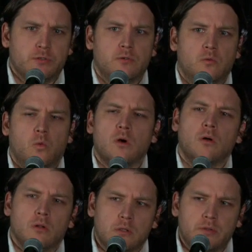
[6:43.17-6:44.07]

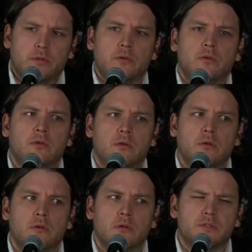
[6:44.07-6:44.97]
world
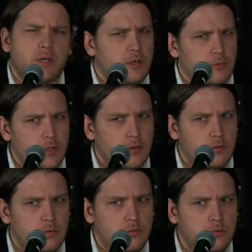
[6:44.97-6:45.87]
is kind of real,
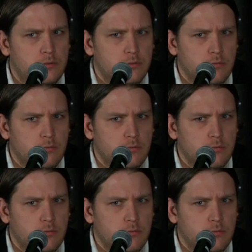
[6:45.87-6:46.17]
right?